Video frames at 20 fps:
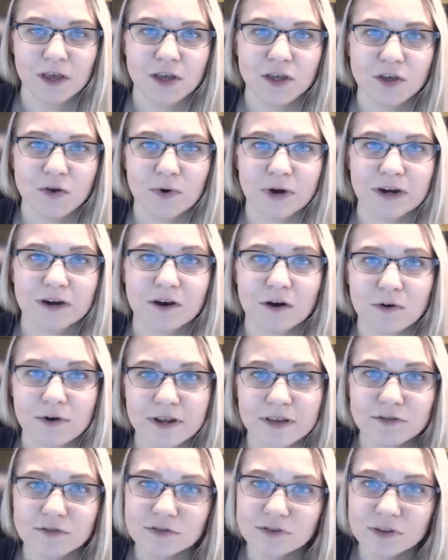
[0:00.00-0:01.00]
You are
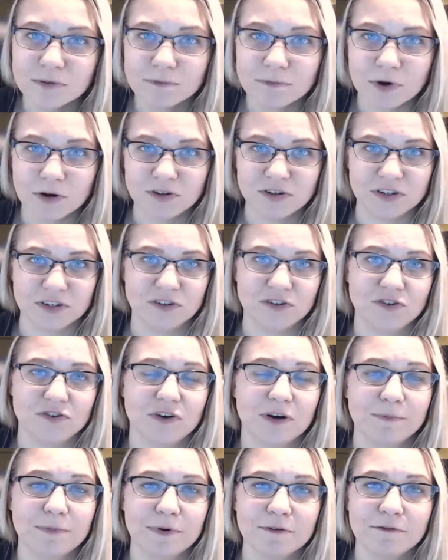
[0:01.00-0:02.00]
going through the motions. You
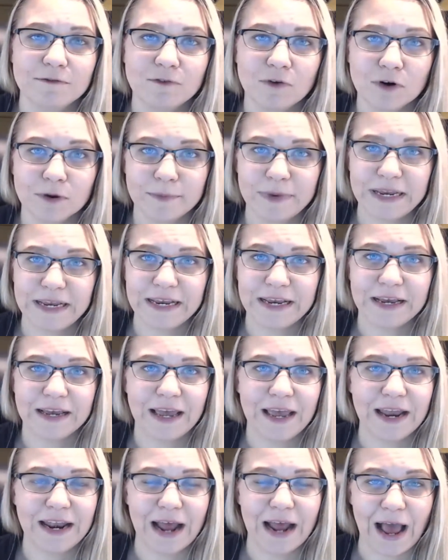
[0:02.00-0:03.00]
are performing
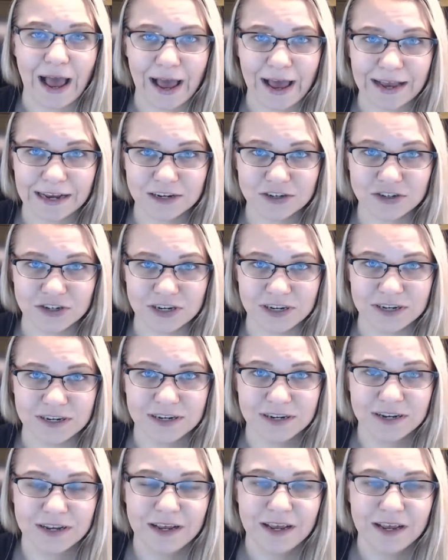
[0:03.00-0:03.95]
an action.